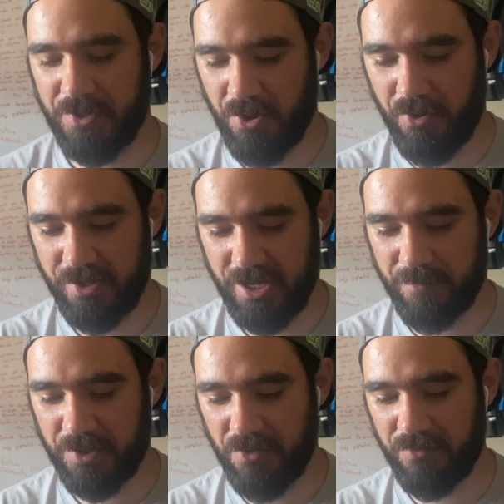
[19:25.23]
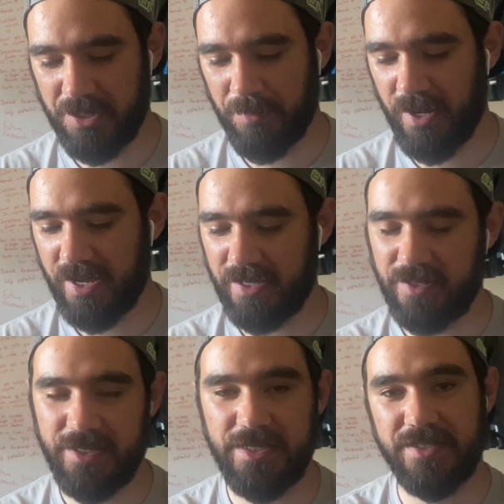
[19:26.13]
I am currently playing
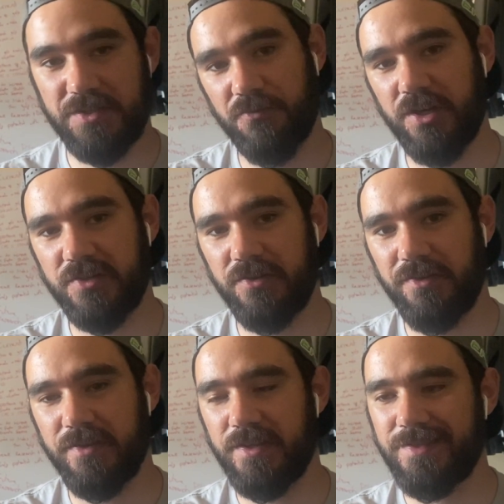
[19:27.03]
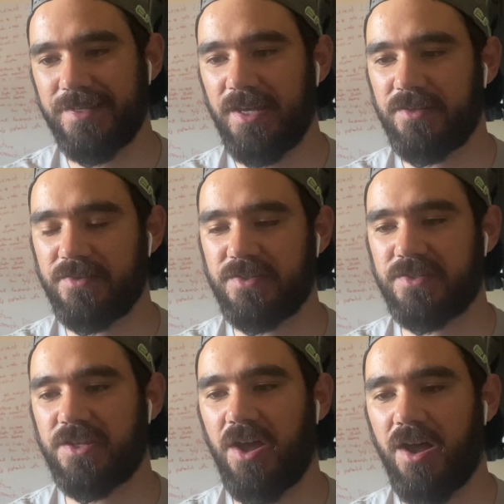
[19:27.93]
the Srixon Z
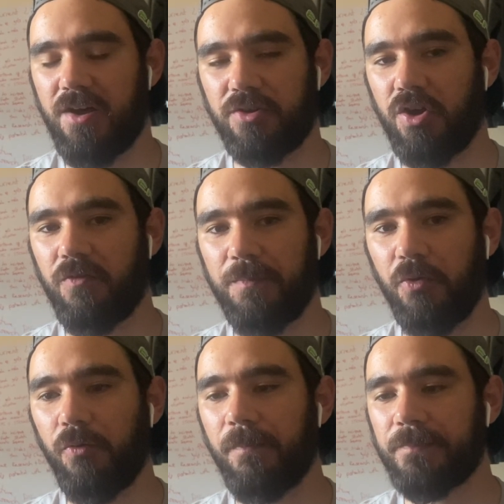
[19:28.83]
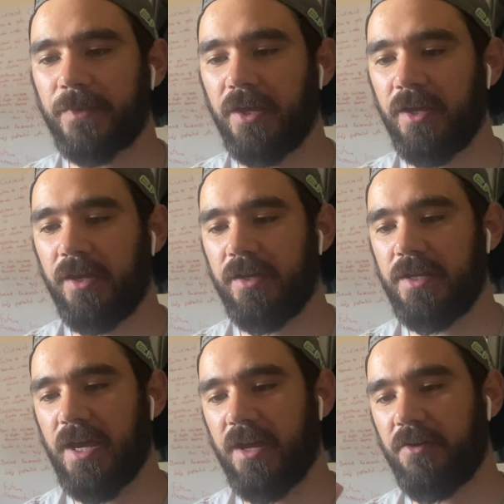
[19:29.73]
Star golf ball.
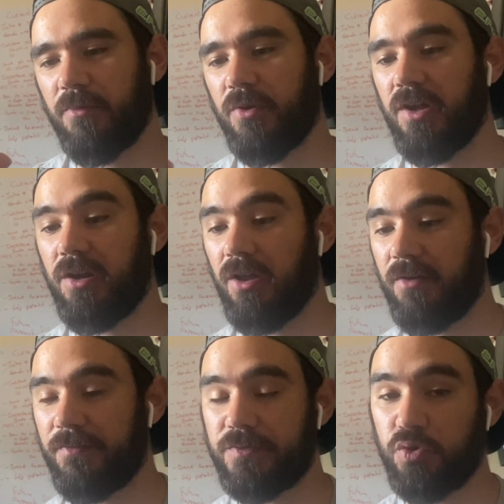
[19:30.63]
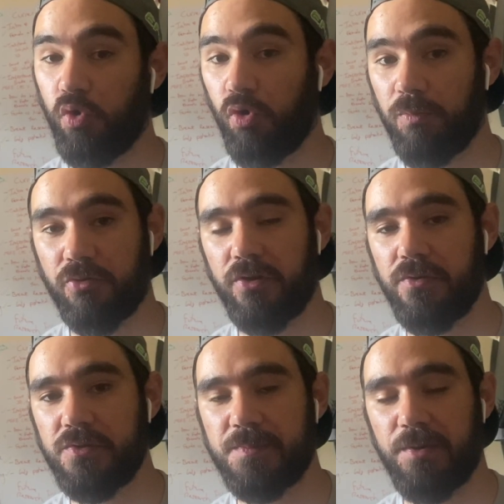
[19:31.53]
Now, a lot of tour
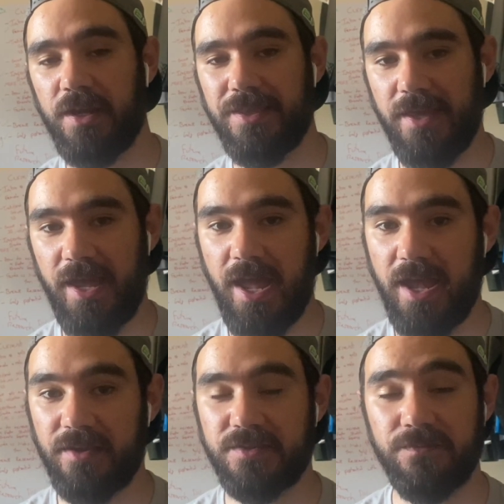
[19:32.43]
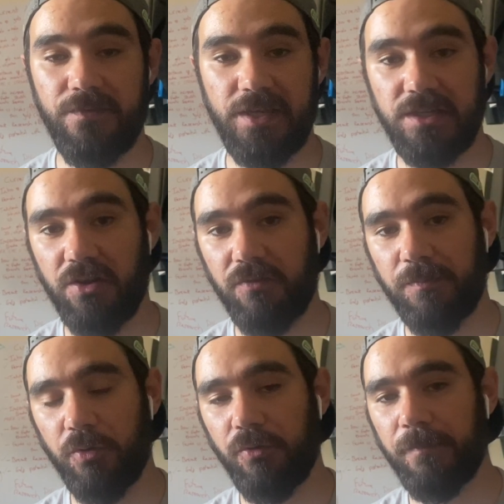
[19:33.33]
pros play the XV golf
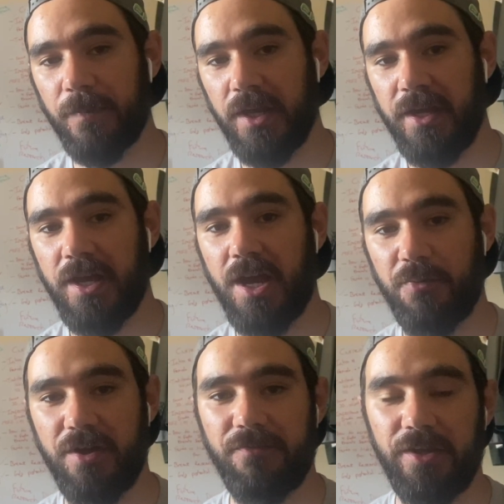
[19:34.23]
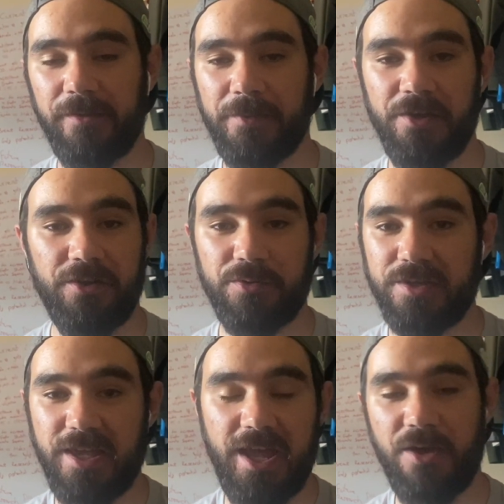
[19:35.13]
ball. However, I don't
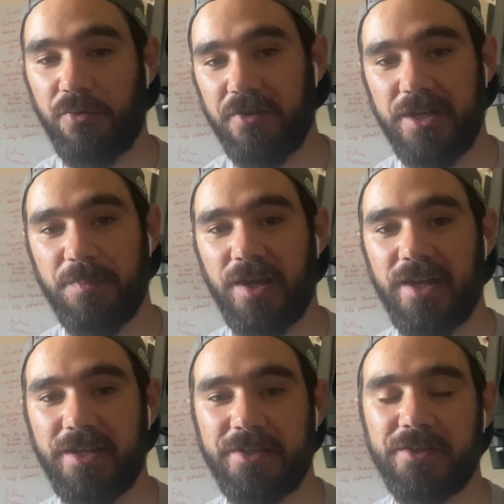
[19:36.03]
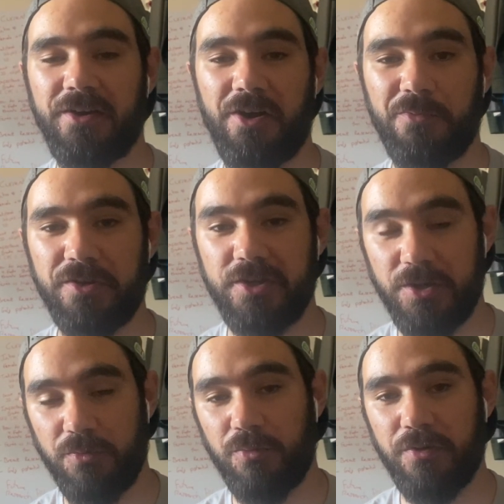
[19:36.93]
care what they play. I want to
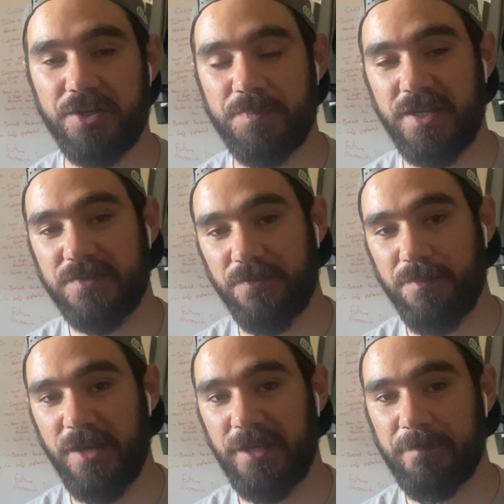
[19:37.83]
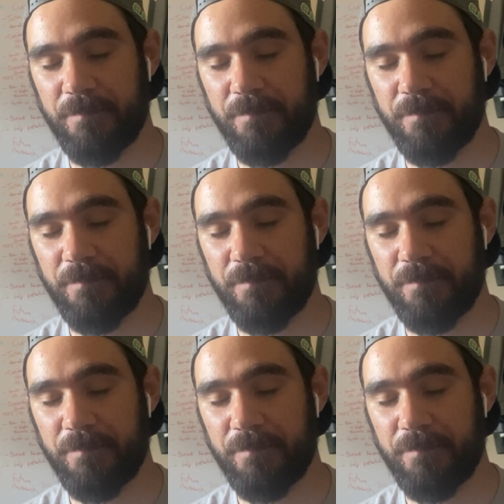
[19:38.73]
know what works best for me.